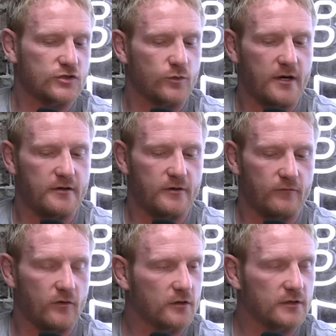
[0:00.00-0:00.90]
swearing in the
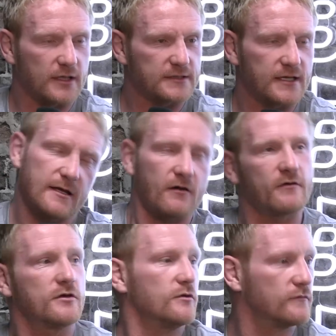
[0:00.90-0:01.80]
ruck, like saying, like, "Oh,
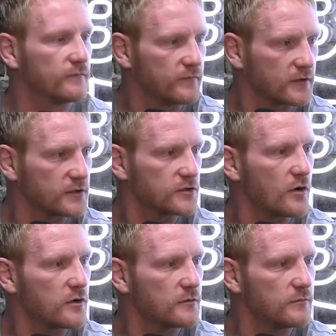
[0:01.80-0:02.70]
you
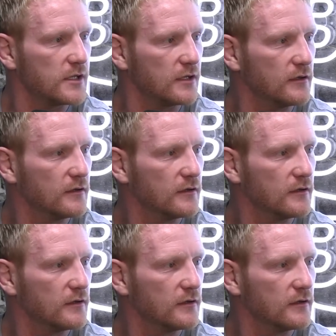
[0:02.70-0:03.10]
joking me?"